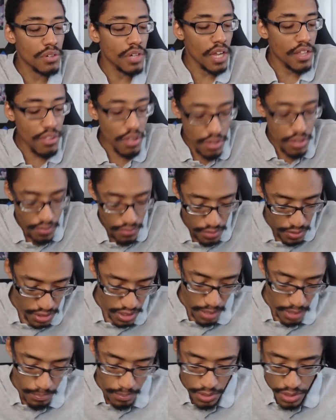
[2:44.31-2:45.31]
I thought the
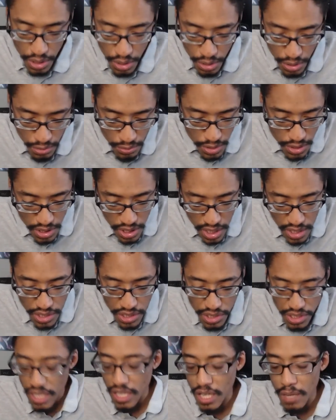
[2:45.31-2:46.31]
first episode was a nice
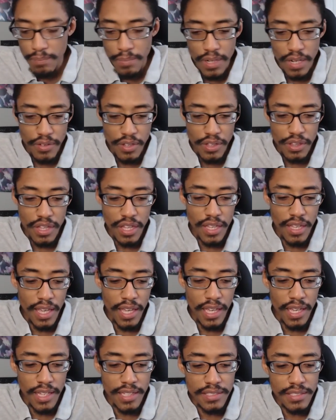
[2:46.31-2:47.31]
setup and everything,
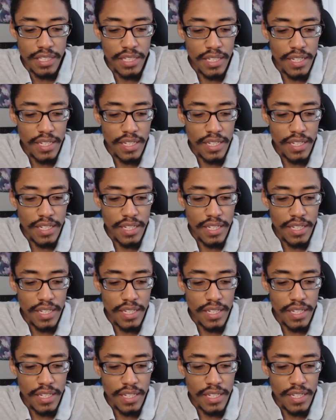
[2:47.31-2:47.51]
and